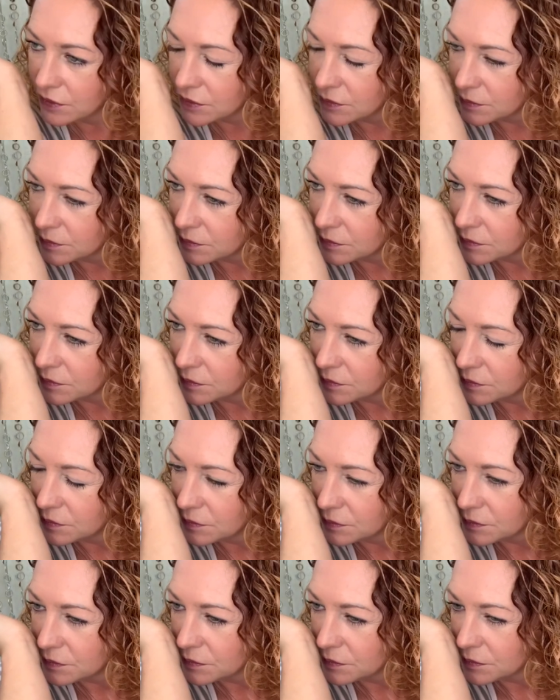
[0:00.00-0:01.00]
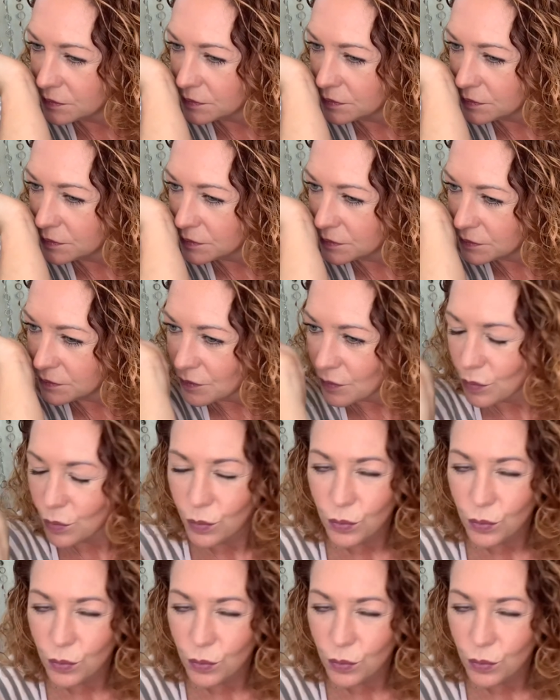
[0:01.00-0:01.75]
(silence)